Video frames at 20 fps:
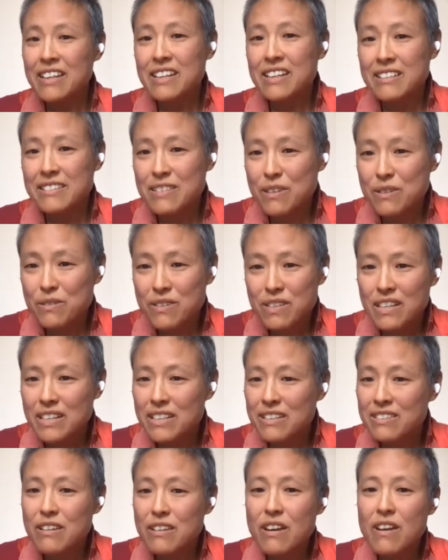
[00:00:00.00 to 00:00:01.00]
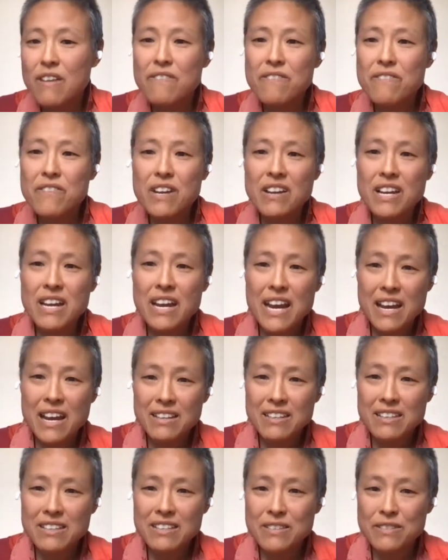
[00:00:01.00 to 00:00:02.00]
So he's not very
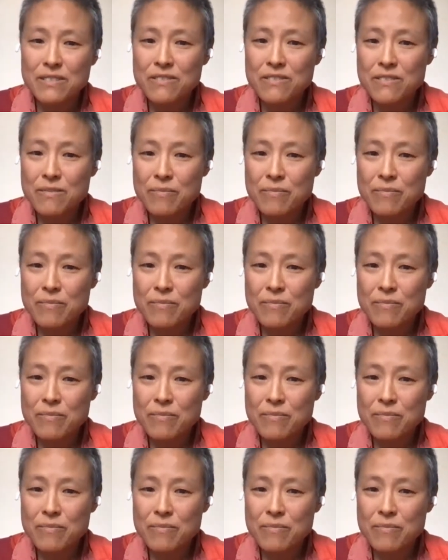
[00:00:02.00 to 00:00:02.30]
active.